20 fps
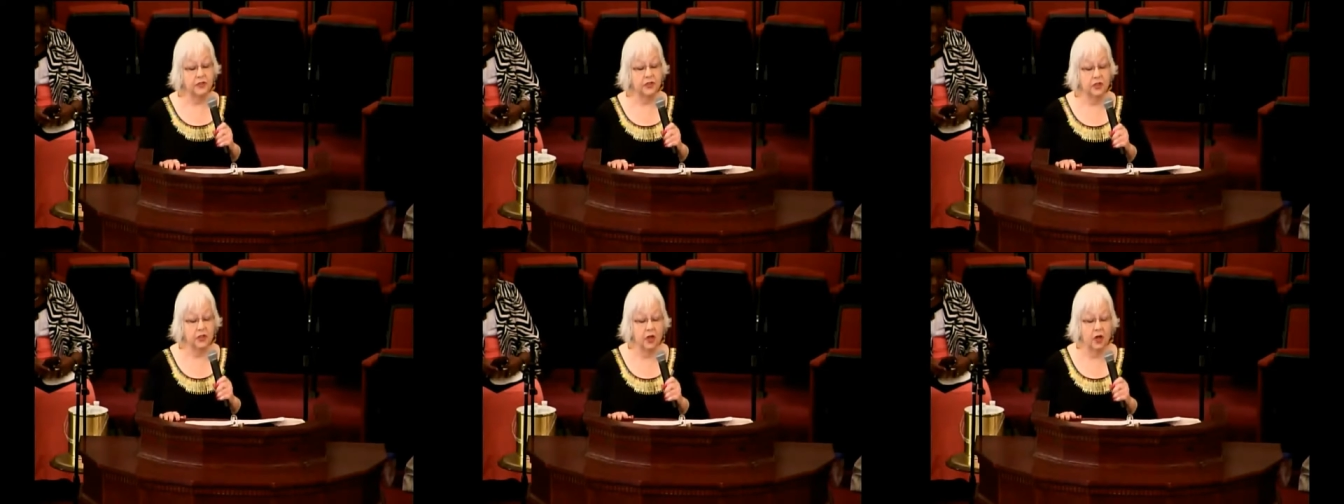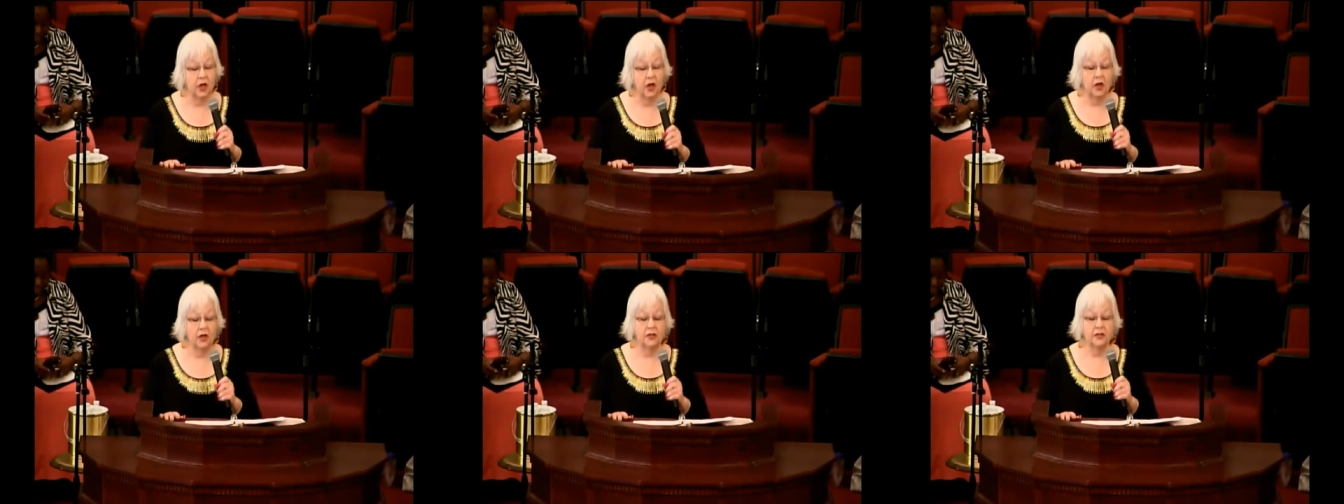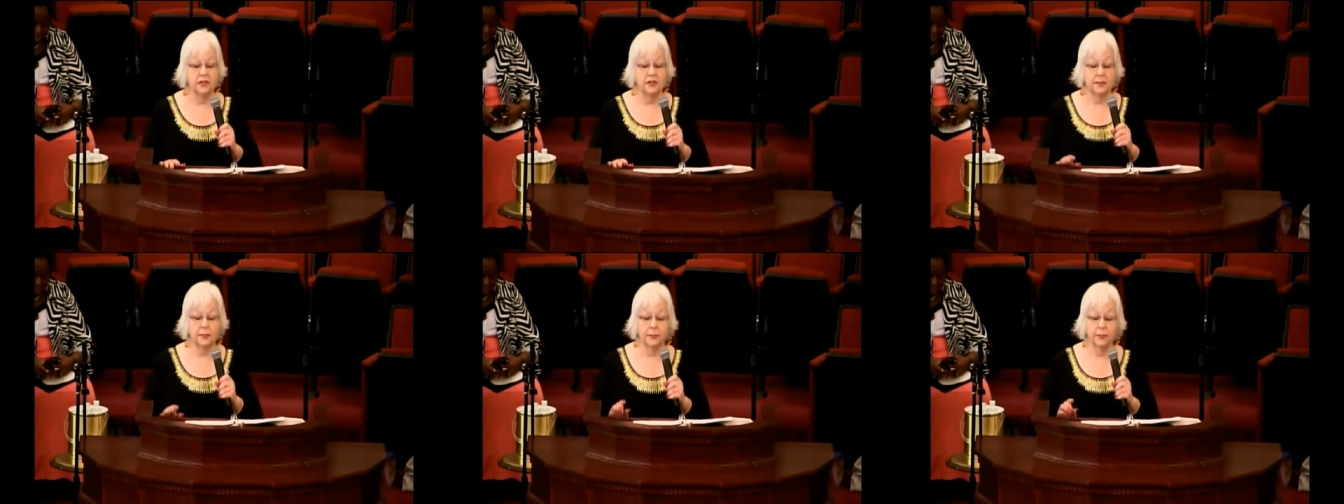are
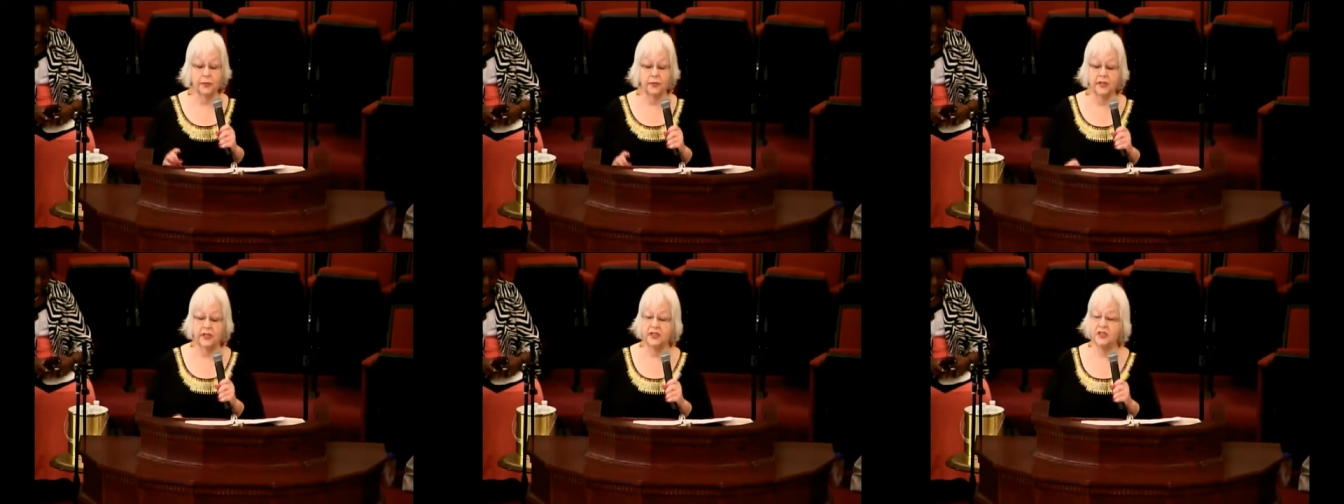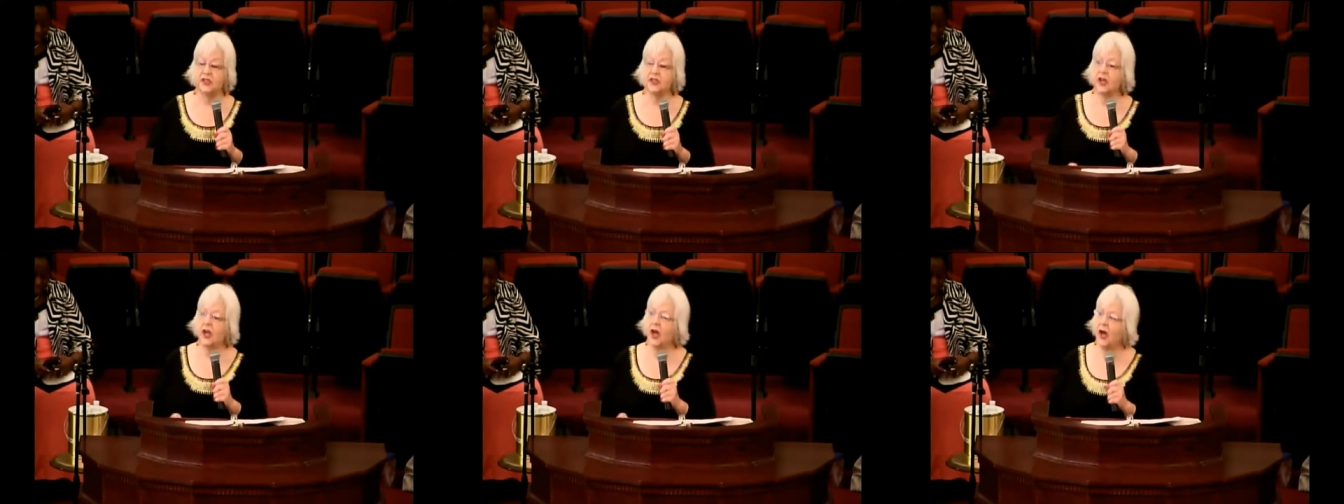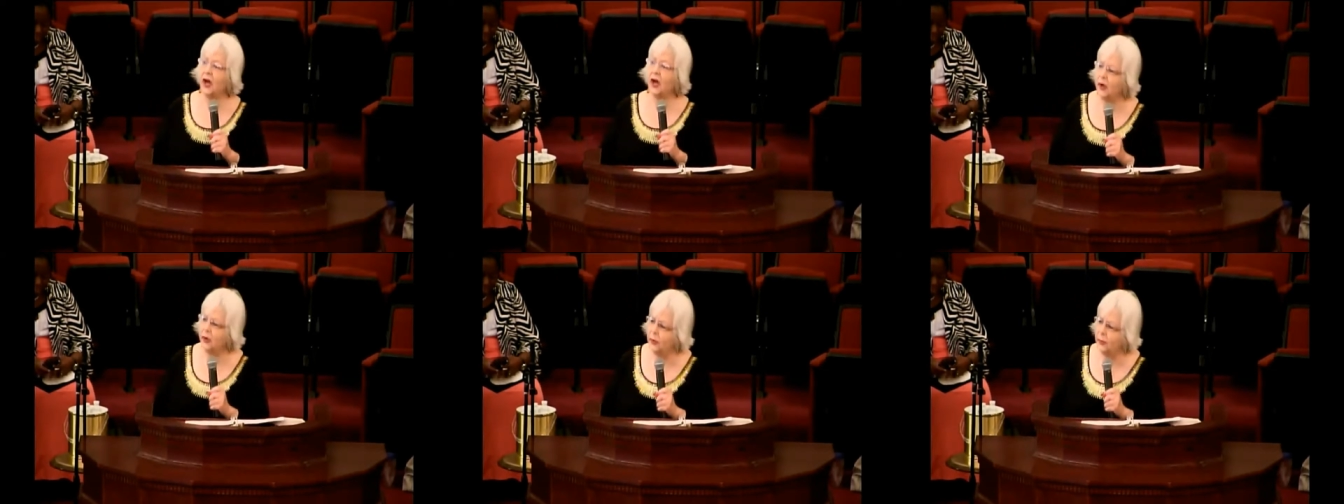called to preach
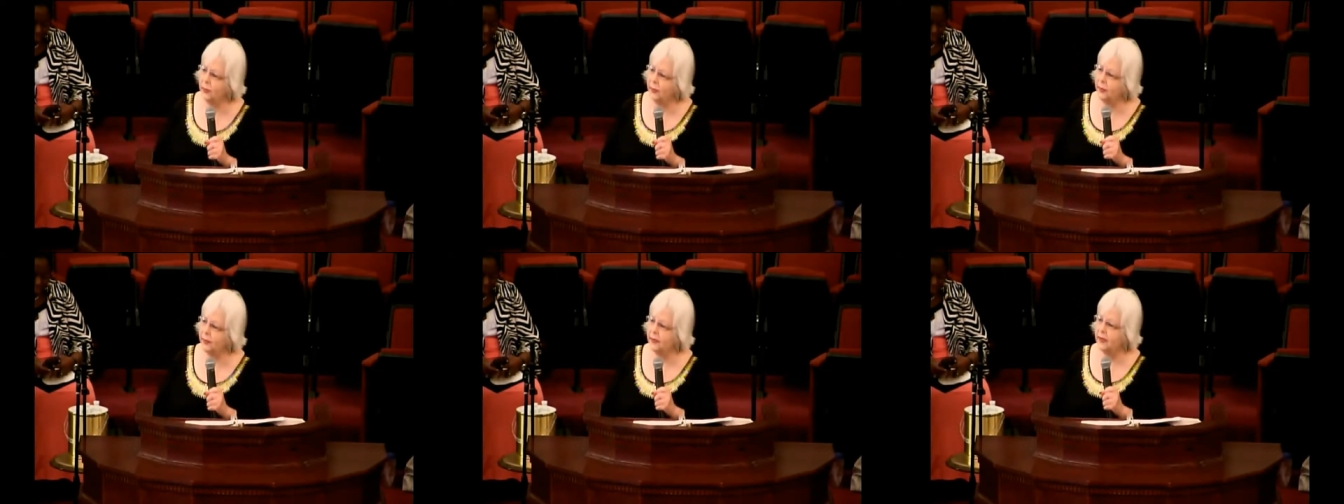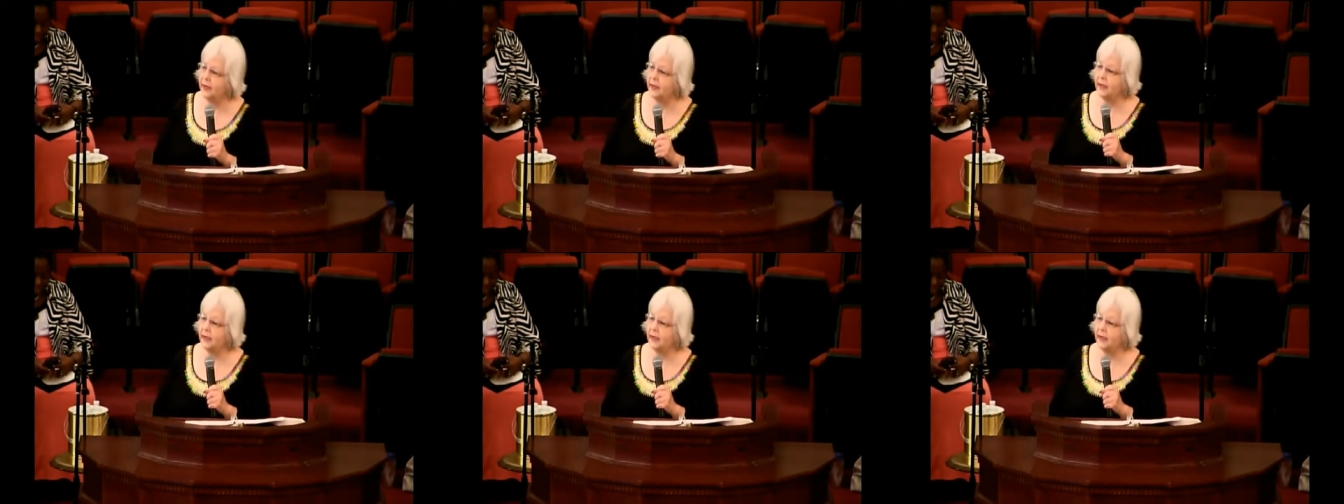hope